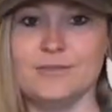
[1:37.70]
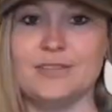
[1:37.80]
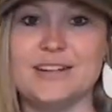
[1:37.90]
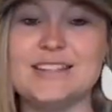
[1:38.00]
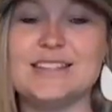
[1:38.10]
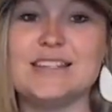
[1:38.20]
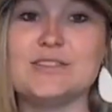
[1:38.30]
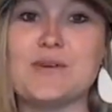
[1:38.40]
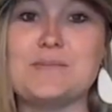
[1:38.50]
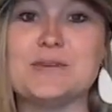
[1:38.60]
What is
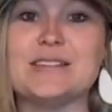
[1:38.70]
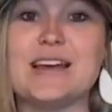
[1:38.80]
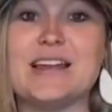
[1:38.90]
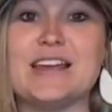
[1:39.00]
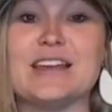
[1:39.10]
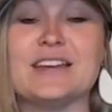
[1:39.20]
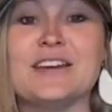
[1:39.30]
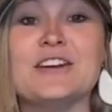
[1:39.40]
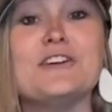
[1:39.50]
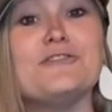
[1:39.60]
this representing?
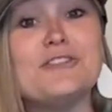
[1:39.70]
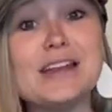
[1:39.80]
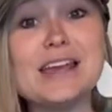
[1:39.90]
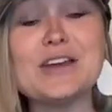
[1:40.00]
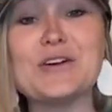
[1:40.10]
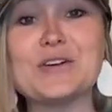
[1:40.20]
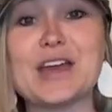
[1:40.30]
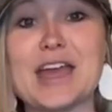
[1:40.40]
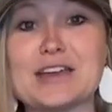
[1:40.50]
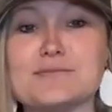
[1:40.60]
Video
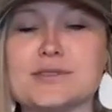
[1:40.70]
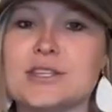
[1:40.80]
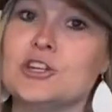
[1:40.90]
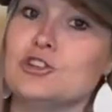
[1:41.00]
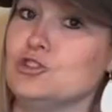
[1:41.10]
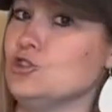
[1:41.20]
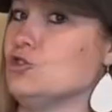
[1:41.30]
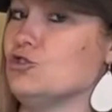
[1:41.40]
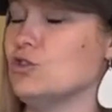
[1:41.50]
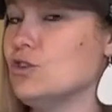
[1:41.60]
games. Do
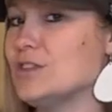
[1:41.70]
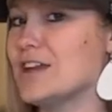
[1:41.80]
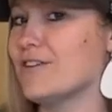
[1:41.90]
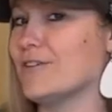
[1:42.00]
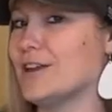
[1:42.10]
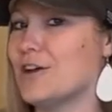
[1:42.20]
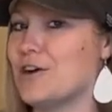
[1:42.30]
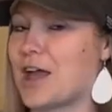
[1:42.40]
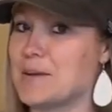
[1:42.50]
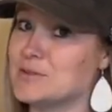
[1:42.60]
you think
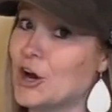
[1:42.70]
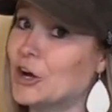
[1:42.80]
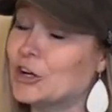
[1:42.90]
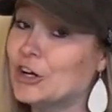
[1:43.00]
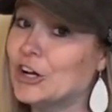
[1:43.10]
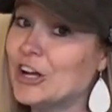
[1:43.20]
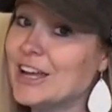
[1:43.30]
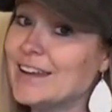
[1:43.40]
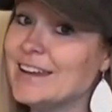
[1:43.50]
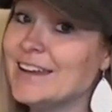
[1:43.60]
video games are
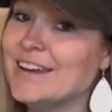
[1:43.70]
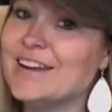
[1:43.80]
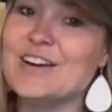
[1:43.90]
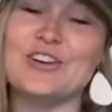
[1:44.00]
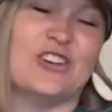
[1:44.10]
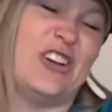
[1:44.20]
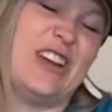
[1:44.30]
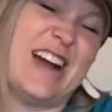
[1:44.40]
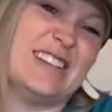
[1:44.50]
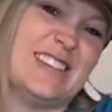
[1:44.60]
good or
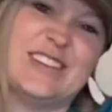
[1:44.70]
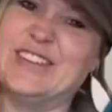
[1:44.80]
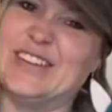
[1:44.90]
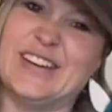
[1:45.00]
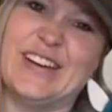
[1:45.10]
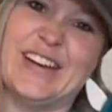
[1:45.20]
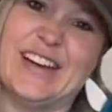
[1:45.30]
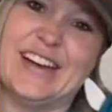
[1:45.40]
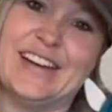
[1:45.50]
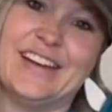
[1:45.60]
not so
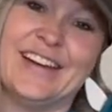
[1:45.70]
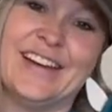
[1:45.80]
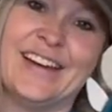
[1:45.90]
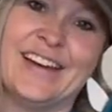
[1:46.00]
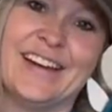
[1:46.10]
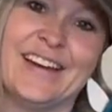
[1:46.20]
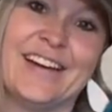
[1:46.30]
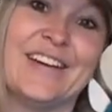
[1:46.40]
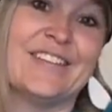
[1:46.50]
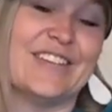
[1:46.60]
good?
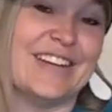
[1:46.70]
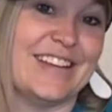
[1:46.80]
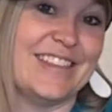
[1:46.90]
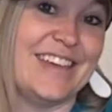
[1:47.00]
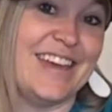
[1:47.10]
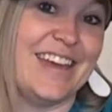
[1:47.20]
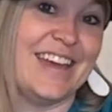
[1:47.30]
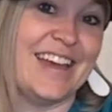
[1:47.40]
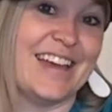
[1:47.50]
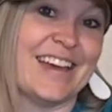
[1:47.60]
What do you
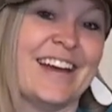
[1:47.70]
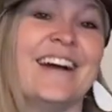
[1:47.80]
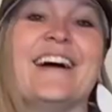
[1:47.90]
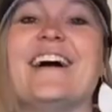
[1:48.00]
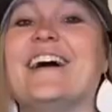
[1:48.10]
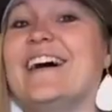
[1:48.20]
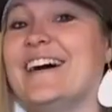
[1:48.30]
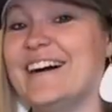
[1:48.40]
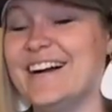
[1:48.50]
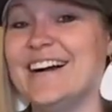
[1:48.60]
think?
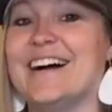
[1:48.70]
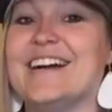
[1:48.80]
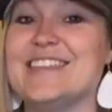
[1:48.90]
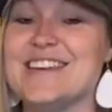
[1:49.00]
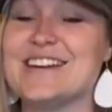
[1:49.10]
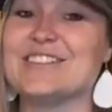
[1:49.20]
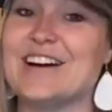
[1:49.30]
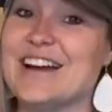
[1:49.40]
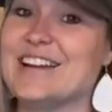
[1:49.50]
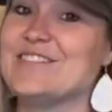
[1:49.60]
Ah, I think a
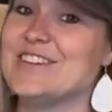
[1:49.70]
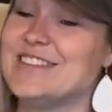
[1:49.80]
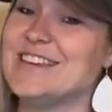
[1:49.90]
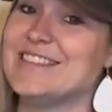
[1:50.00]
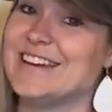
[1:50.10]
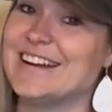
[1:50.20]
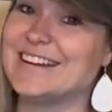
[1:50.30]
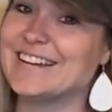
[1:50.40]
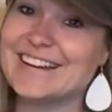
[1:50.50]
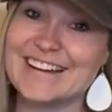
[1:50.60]
lot of you think they're
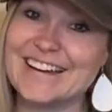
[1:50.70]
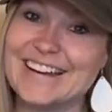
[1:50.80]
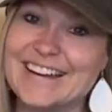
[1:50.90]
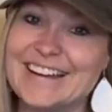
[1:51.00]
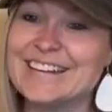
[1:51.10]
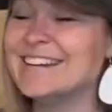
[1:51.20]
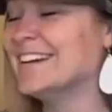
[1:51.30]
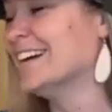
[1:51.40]
good.